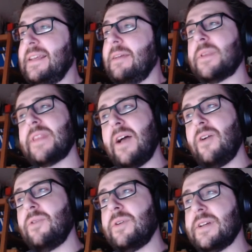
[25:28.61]
But
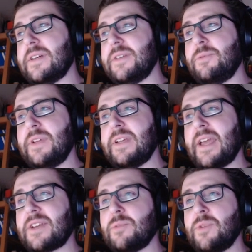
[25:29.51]
now we
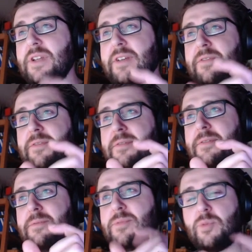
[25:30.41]
actually want to have
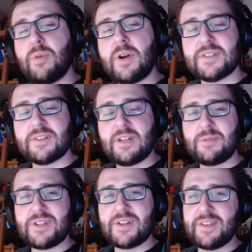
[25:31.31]
two boxes collide
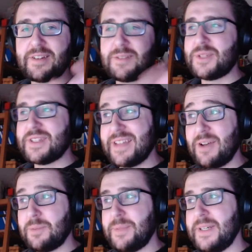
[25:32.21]
with each other, which is now
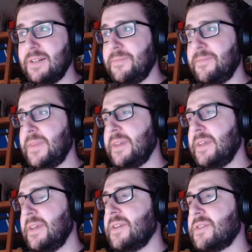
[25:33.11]
the pill.
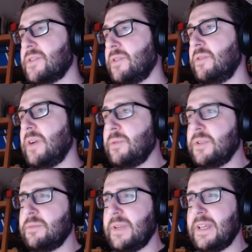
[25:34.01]
So I want
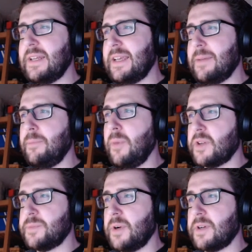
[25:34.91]
to make like a
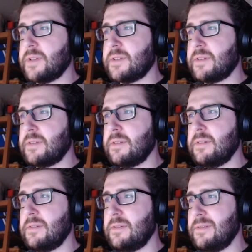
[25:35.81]
box
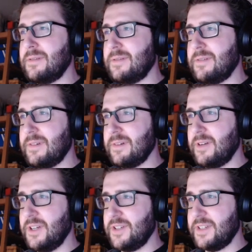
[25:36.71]

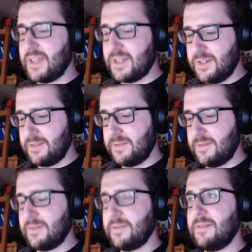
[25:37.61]
collision detection.
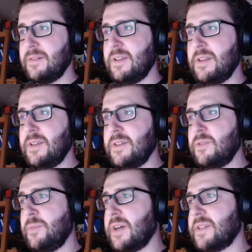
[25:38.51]
Two
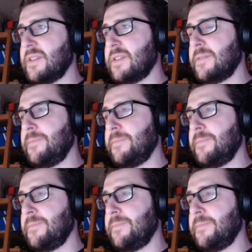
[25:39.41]
boxes.